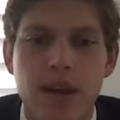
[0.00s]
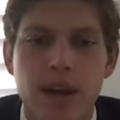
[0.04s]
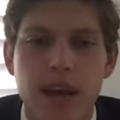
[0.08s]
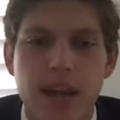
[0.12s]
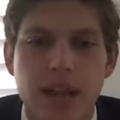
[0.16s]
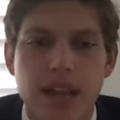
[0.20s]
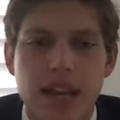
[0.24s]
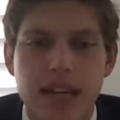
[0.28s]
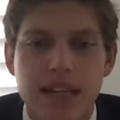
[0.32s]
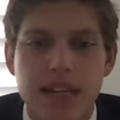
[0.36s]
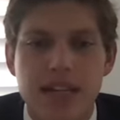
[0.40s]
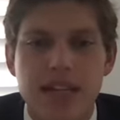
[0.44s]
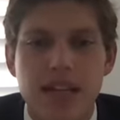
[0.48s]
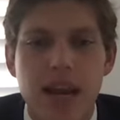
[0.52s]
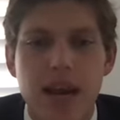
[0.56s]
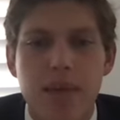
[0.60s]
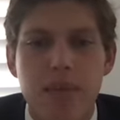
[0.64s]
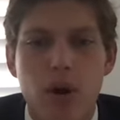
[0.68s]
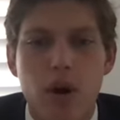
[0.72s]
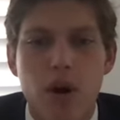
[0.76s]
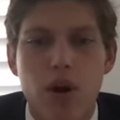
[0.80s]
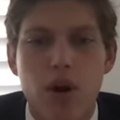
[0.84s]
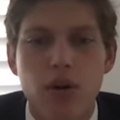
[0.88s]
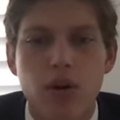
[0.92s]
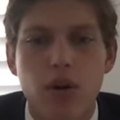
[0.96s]
In that same
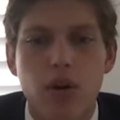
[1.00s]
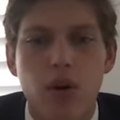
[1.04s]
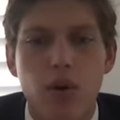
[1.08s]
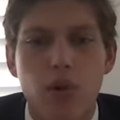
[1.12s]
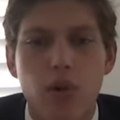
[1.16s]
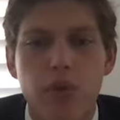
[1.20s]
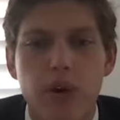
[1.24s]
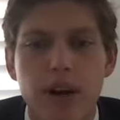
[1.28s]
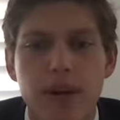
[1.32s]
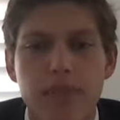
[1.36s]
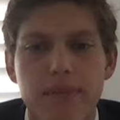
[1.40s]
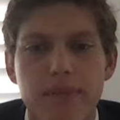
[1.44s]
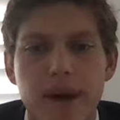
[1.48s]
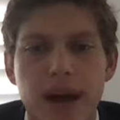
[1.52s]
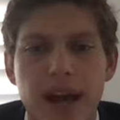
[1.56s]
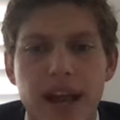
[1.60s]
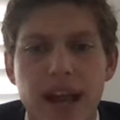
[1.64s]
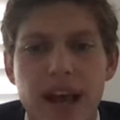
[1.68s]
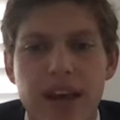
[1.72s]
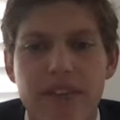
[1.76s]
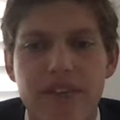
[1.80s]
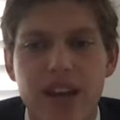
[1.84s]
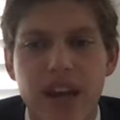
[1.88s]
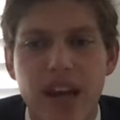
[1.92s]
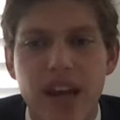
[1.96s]
article written by
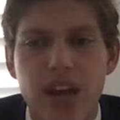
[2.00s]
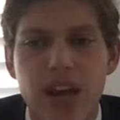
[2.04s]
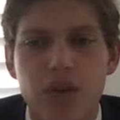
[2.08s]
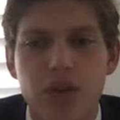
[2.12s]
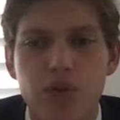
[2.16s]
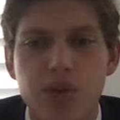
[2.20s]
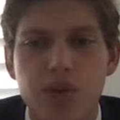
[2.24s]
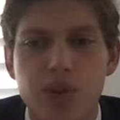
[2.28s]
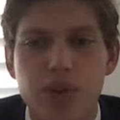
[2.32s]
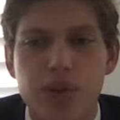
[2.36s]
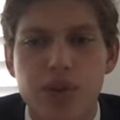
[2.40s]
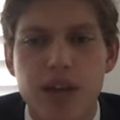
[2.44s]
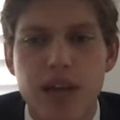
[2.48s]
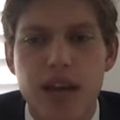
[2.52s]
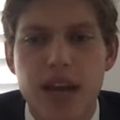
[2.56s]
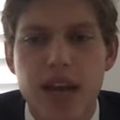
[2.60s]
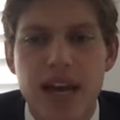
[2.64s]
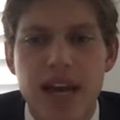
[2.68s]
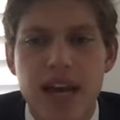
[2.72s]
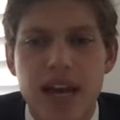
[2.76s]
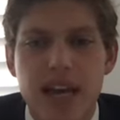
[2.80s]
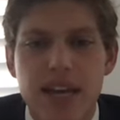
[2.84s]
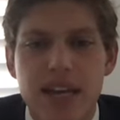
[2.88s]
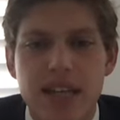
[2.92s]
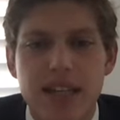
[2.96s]
Evan Andrews,
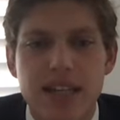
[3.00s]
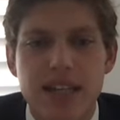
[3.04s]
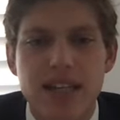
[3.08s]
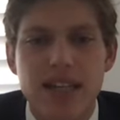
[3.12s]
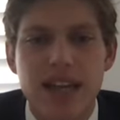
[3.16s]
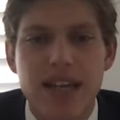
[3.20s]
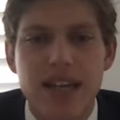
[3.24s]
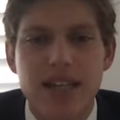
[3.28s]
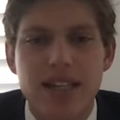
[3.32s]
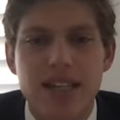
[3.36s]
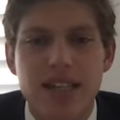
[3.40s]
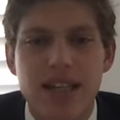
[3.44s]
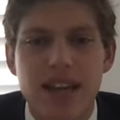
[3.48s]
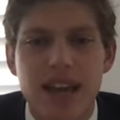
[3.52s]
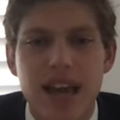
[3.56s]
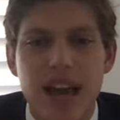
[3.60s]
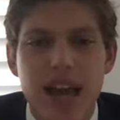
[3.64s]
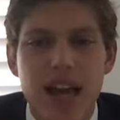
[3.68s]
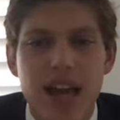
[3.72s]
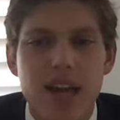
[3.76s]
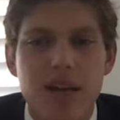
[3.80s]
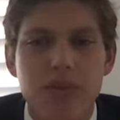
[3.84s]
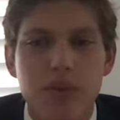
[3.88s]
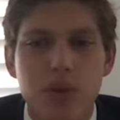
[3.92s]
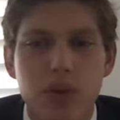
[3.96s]
he states that
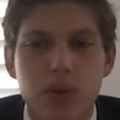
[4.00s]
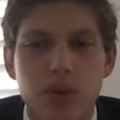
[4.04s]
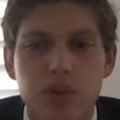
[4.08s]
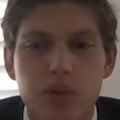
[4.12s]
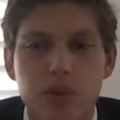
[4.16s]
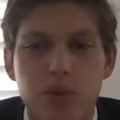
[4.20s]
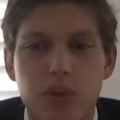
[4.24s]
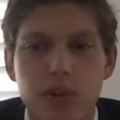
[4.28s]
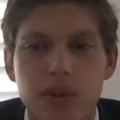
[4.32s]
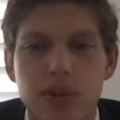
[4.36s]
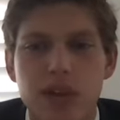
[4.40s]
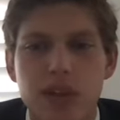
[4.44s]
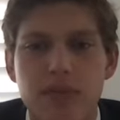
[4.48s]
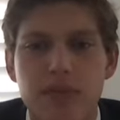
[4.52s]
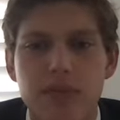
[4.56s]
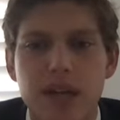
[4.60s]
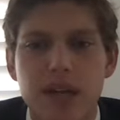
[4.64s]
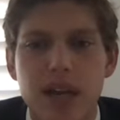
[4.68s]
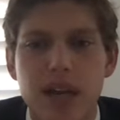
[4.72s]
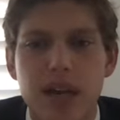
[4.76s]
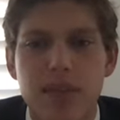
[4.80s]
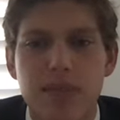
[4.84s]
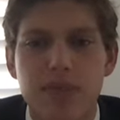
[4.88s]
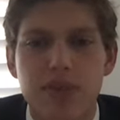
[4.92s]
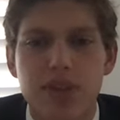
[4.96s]
animals were
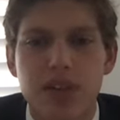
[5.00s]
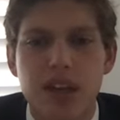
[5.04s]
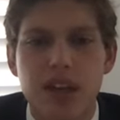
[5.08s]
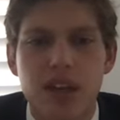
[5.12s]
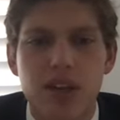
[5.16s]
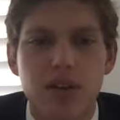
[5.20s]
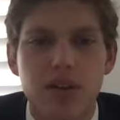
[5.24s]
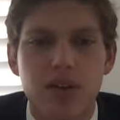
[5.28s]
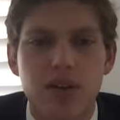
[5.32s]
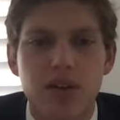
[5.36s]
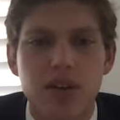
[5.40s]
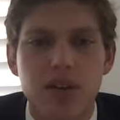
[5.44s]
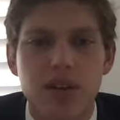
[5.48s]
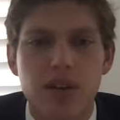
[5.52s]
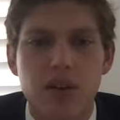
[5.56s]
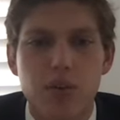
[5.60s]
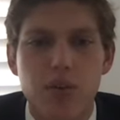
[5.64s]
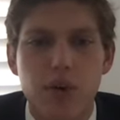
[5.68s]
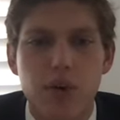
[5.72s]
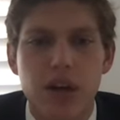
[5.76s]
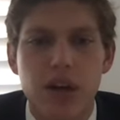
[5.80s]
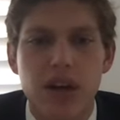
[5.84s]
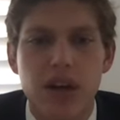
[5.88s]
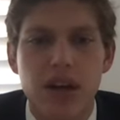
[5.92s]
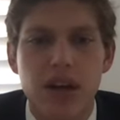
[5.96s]
sometimes killed in the
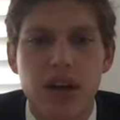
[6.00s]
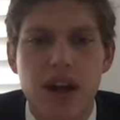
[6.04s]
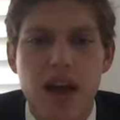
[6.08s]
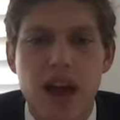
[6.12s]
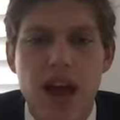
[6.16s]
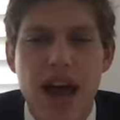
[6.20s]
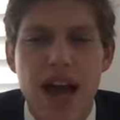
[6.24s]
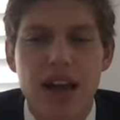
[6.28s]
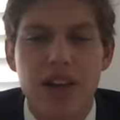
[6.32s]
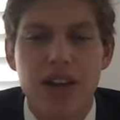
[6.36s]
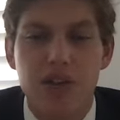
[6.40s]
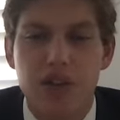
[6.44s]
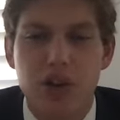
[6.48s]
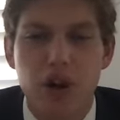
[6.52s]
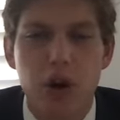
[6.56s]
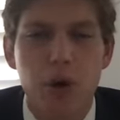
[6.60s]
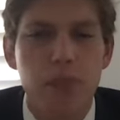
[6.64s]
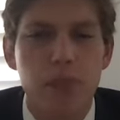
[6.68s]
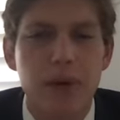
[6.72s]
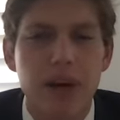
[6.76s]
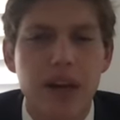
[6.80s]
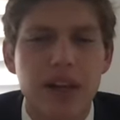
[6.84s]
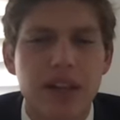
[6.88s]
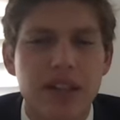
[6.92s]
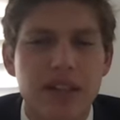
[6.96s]
arena as an
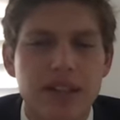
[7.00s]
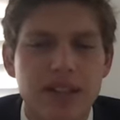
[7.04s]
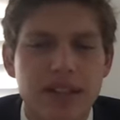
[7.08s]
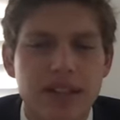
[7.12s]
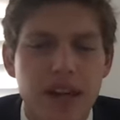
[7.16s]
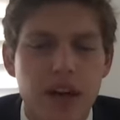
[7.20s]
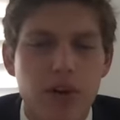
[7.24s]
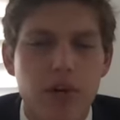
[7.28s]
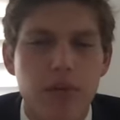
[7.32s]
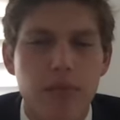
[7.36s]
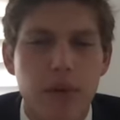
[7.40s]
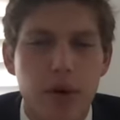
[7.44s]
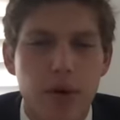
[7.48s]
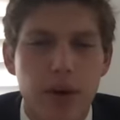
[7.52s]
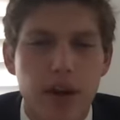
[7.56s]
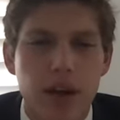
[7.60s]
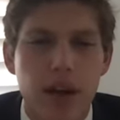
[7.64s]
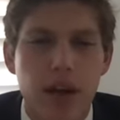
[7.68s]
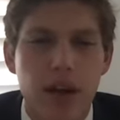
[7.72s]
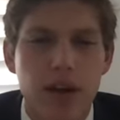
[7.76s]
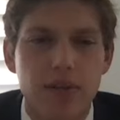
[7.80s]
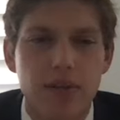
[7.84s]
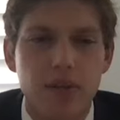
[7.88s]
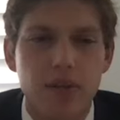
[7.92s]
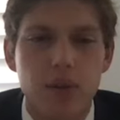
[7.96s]
opening ceremony
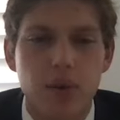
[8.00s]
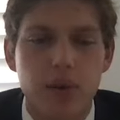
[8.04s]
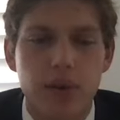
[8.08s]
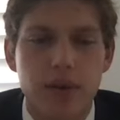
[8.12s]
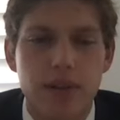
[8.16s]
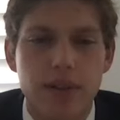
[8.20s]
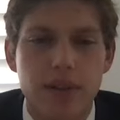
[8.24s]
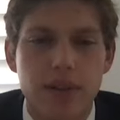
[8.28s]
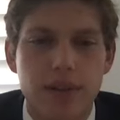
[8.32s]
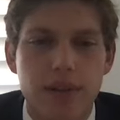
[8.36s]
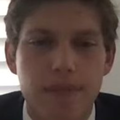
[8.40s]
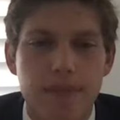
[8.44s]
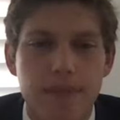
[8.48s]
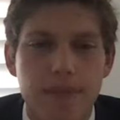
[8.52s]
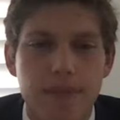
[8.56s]
of sorts.